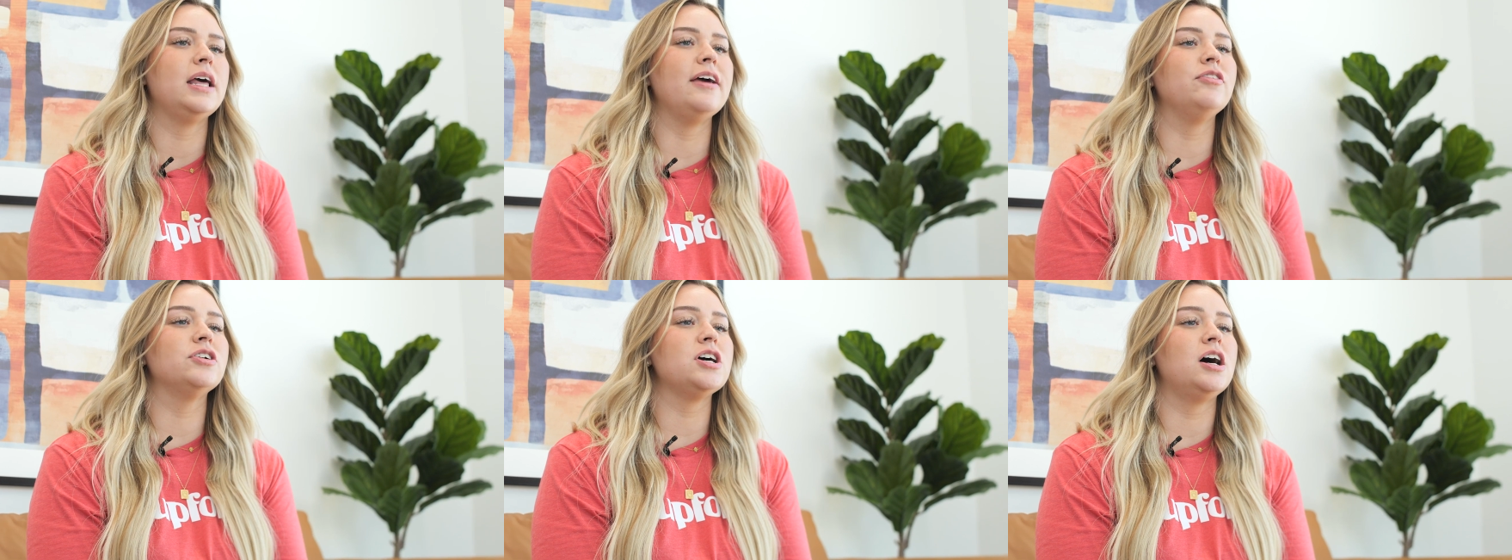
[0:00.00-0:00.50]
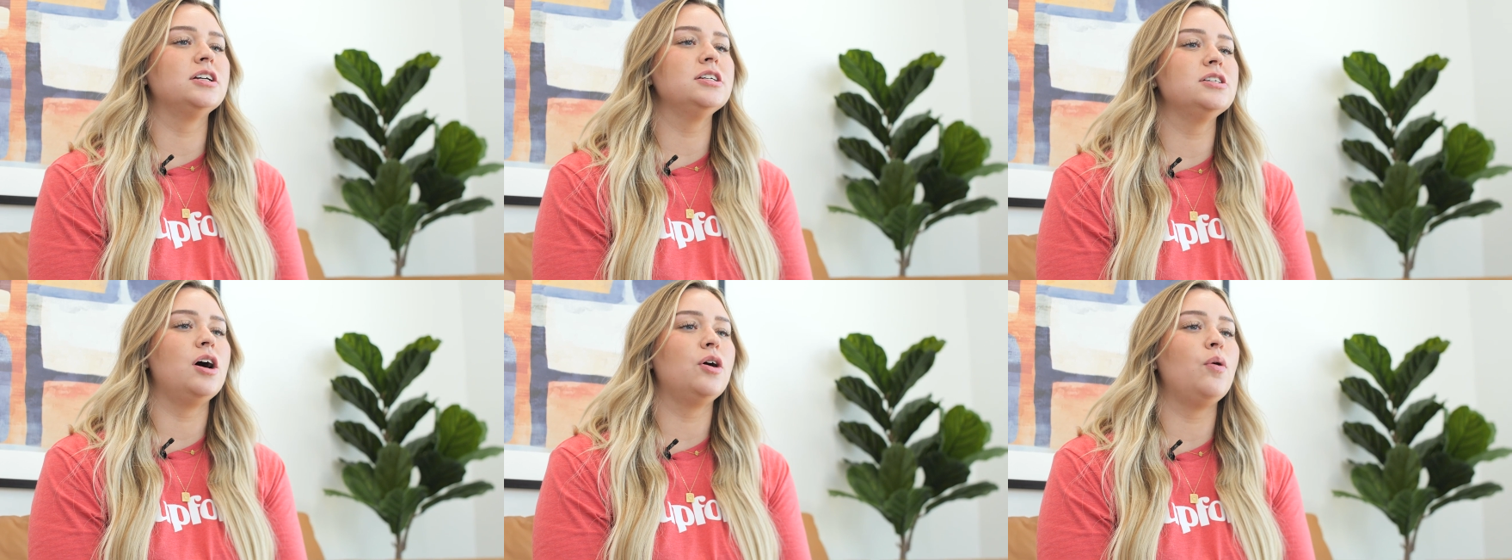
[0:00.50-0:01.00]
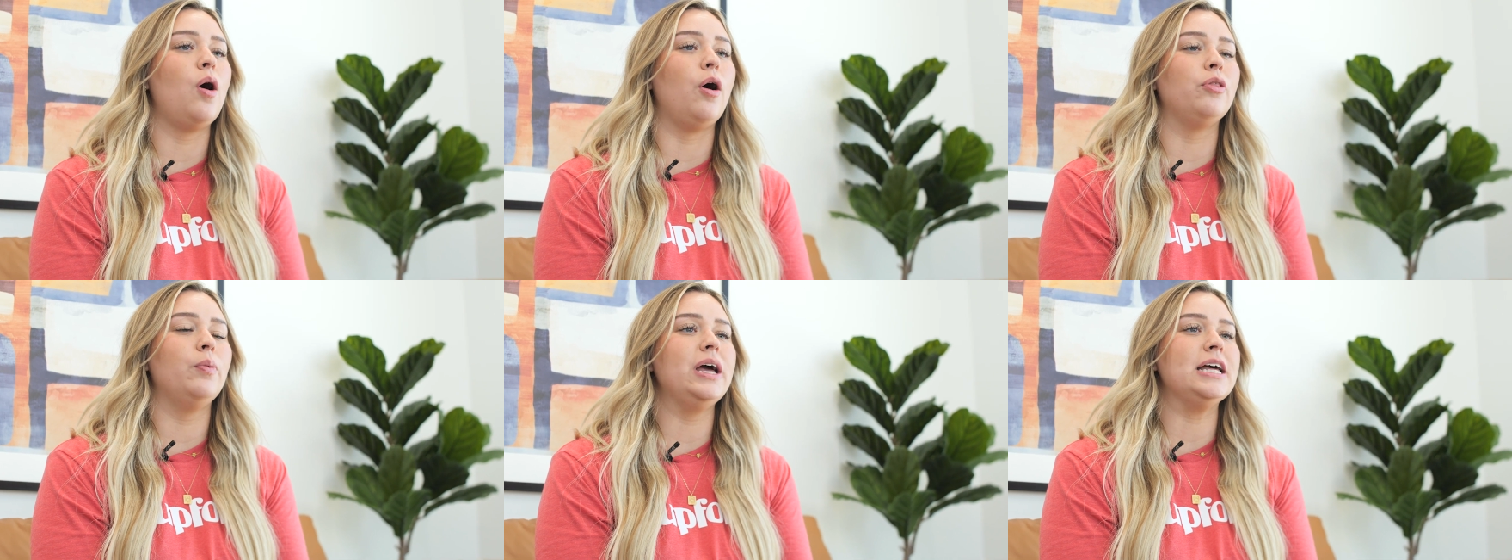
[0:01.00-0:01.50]
If your dog does not go
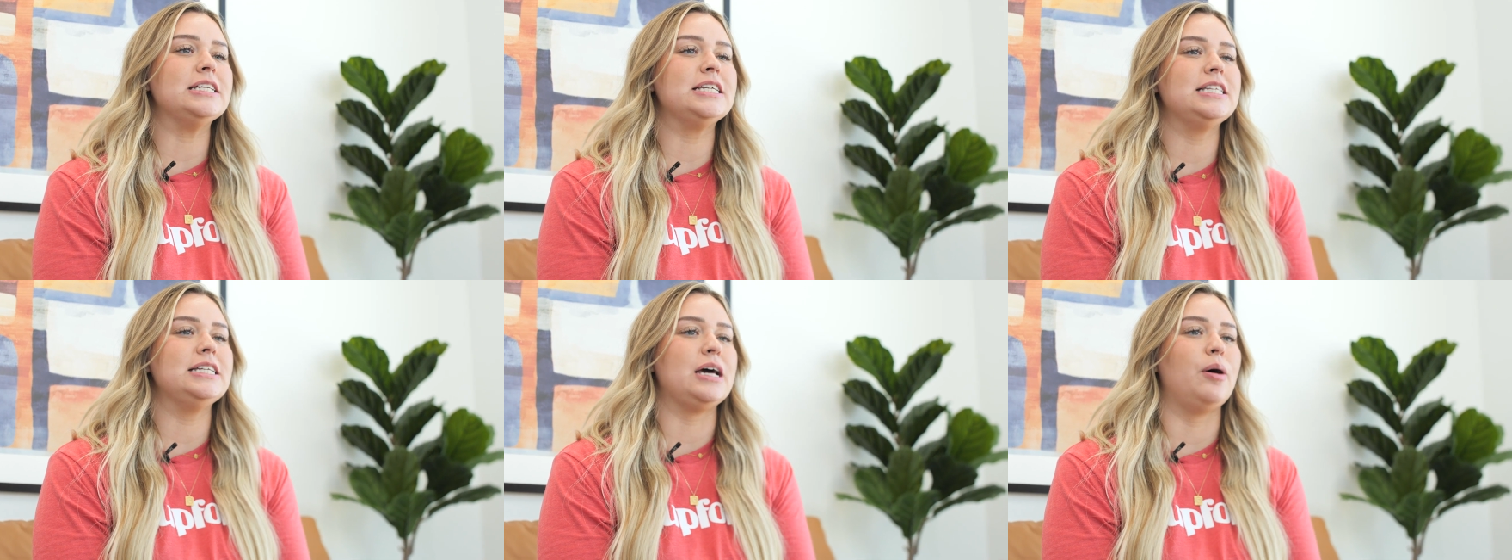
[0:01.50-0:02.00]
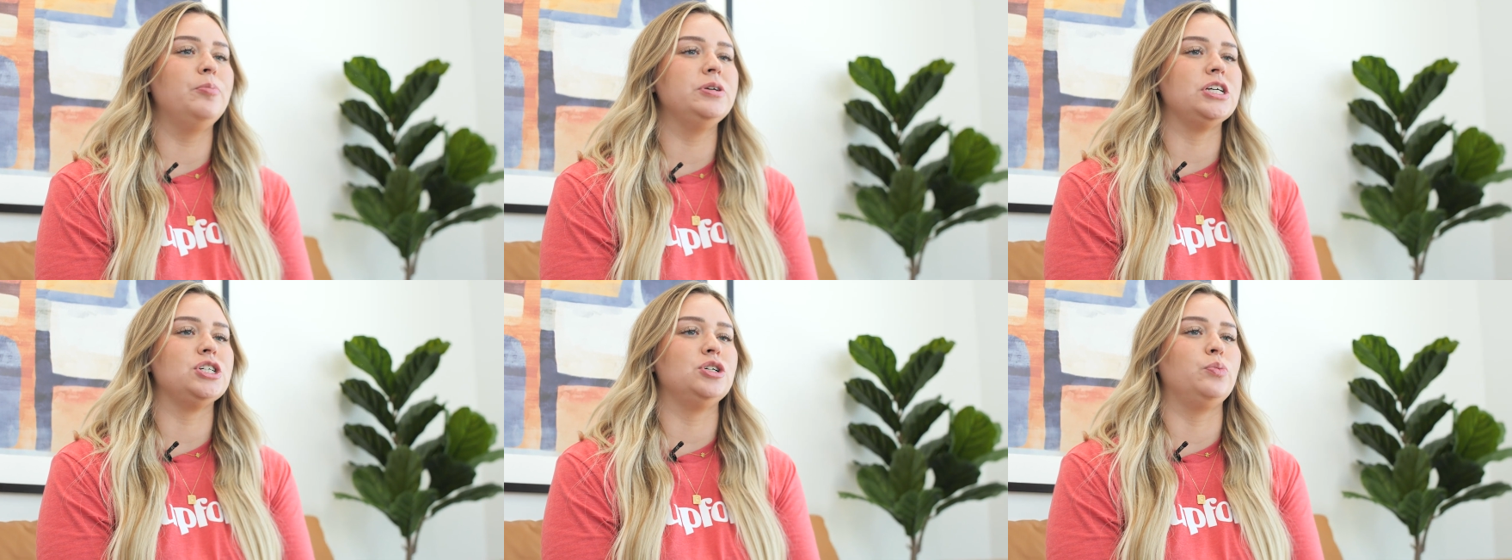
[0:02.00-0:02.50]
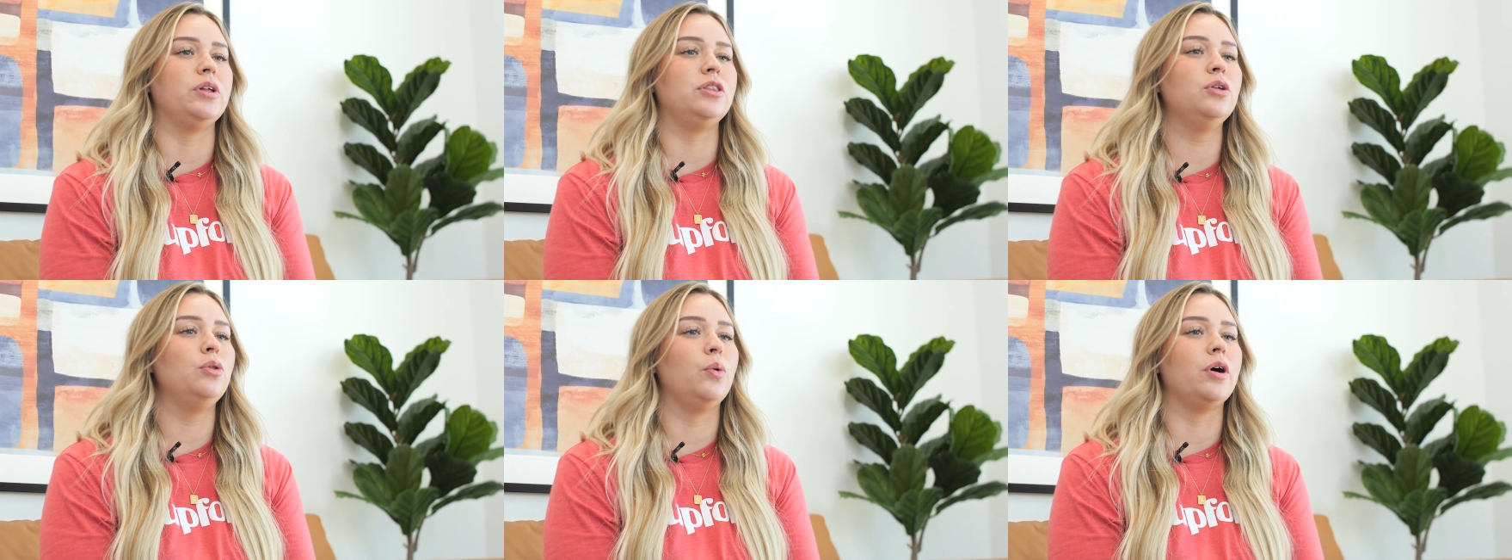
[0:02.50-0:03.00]
all the way into the down position with
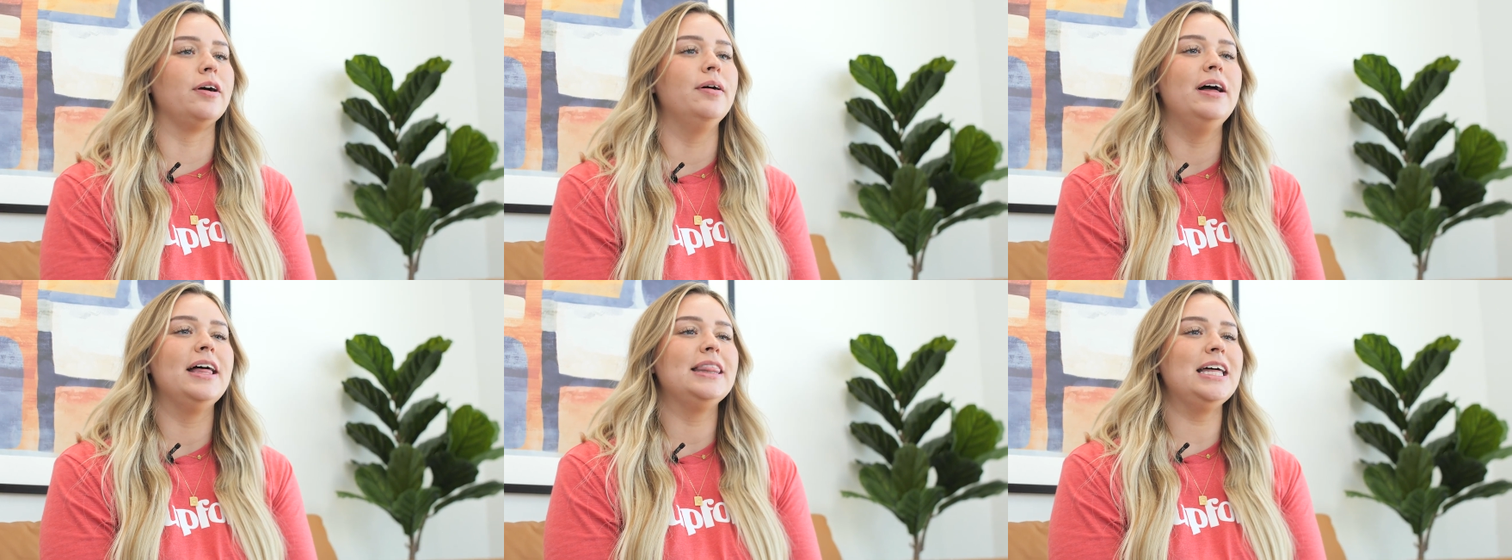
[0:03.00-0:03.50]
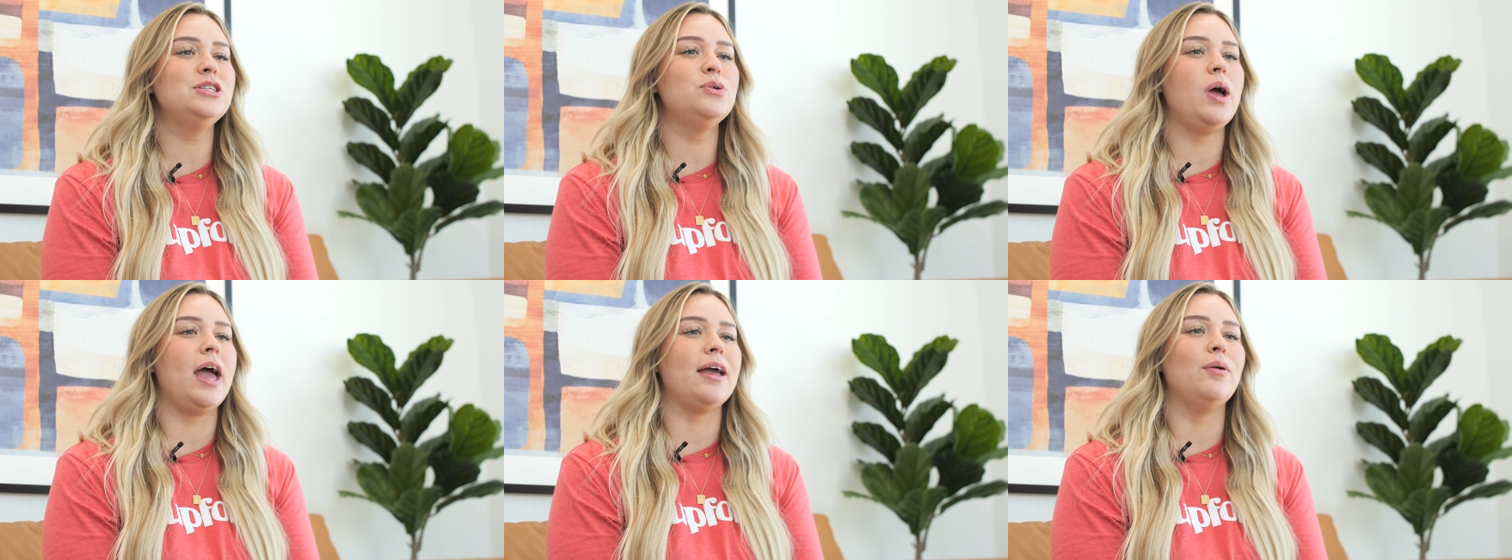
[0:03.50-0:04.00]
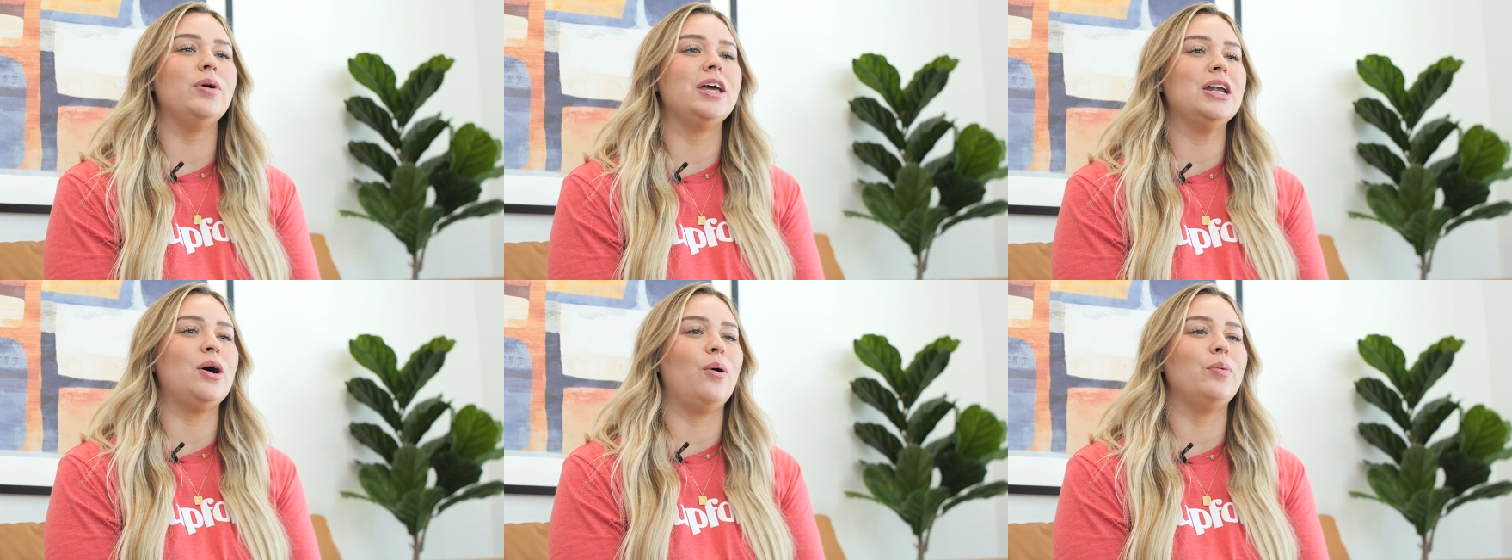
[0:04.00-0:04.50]
the lure, that's okay, we
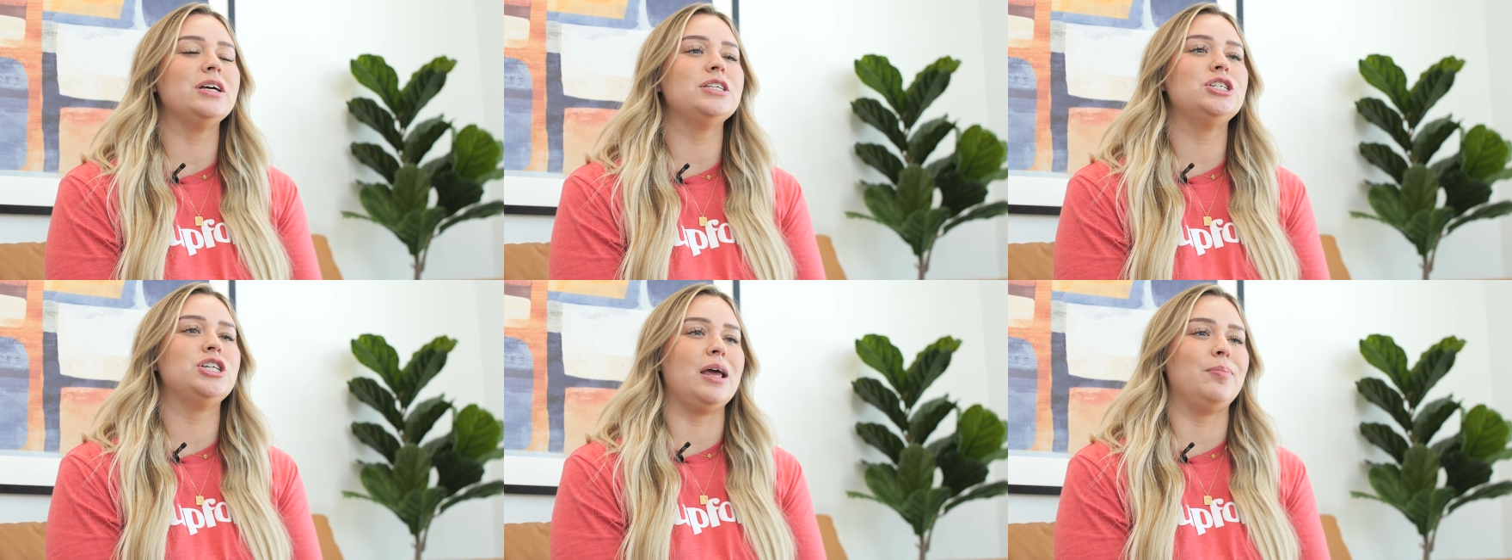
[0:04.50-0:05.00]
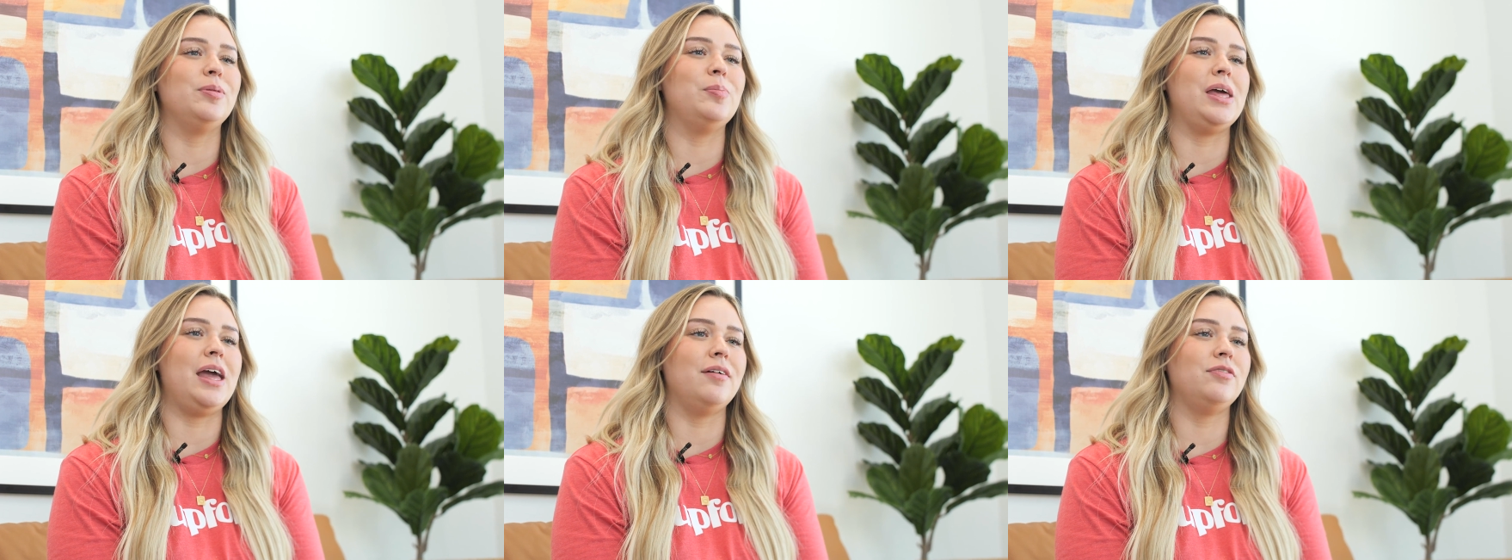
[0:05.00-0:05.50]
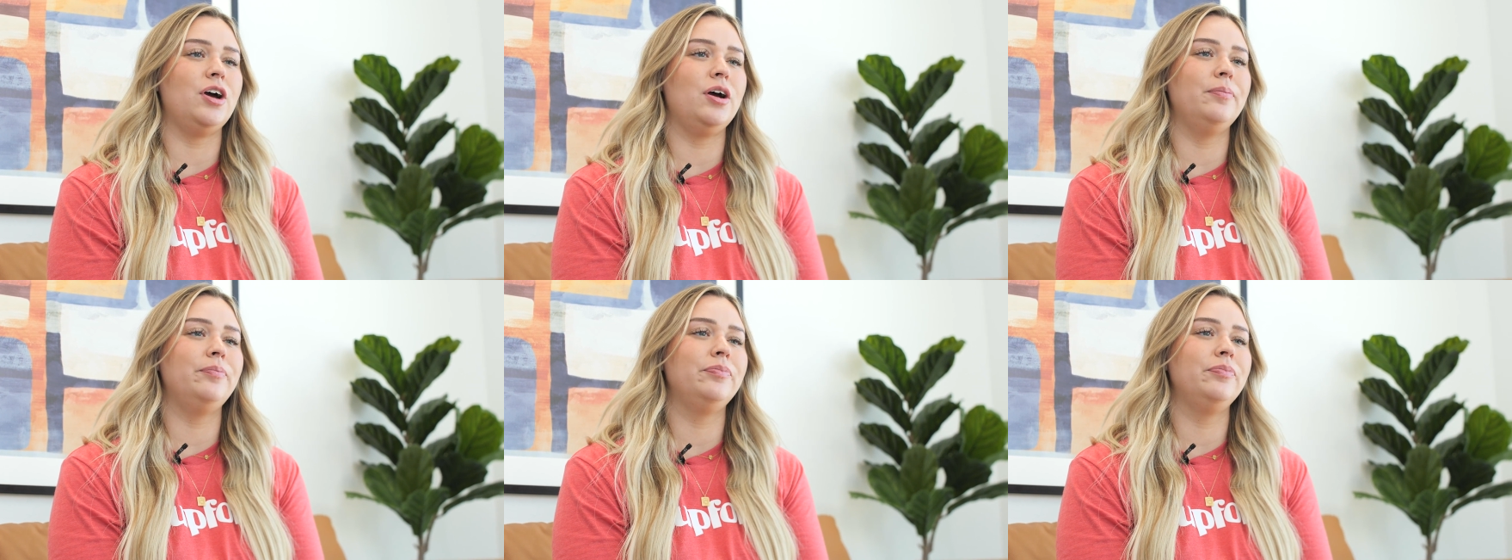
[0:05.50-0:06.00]
can always shape the behavior.